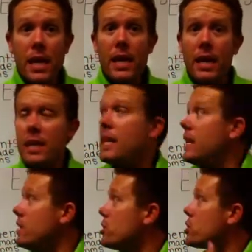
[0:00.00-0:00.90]
it
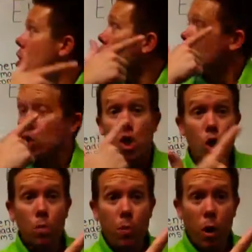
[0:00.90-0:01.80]
needs
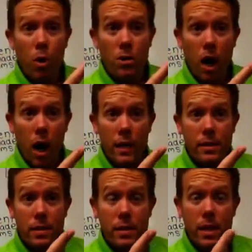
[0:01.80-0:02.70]
2
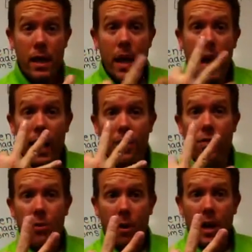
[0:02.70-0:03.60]
protons and
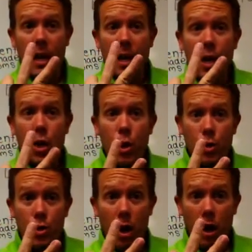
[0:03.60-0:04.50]
3
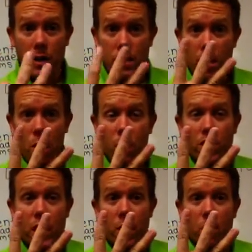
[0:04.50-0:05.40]
neutrons,
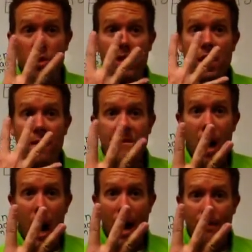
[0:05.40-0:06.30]
which equals
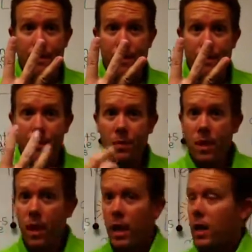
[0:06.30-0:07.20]
5.
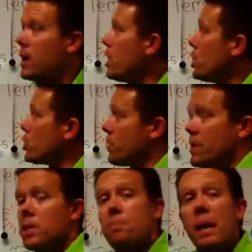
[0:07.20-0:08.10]
Okay, so
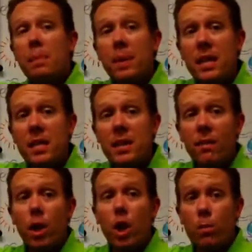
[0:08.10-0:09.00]
this big piece of
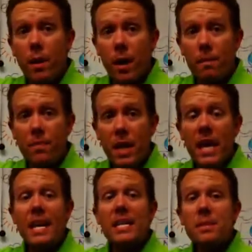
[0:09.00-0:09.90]
aluminum
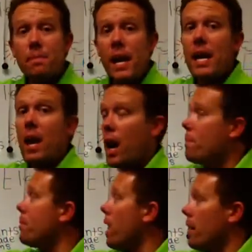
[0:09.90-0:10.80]
is made
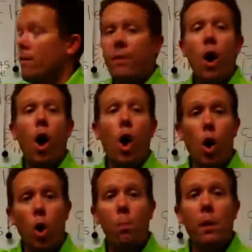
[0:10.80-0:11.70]
up of a
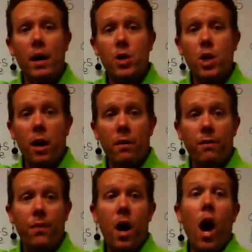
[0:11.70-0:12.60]
whole bunch
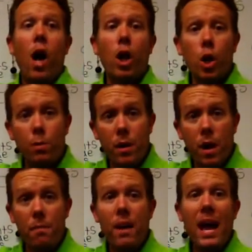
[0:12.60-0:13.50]
of
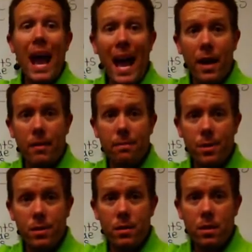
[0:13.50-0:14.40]
aluminum
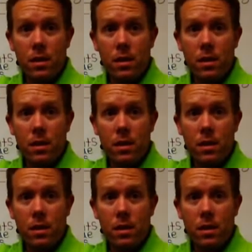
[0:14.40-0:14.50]
atoms.